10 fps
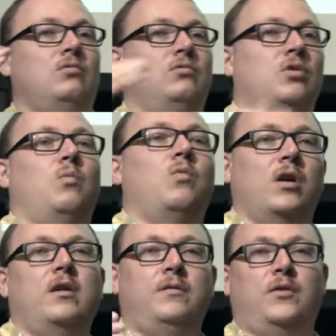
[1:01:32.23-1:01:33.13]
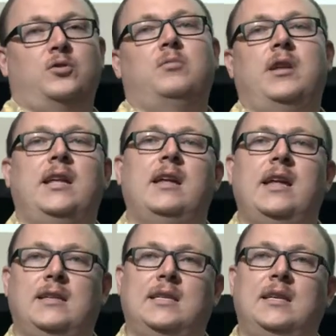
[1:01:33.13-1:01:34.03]
The word for
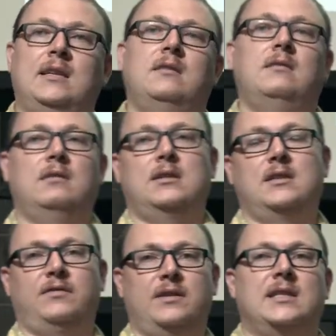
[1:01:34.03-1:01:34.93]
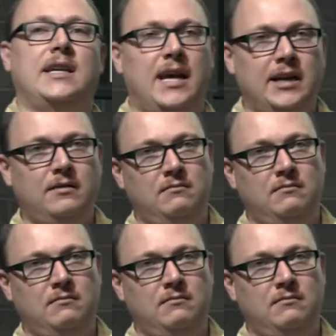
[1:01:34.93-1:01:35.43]
2018 is sophisticated,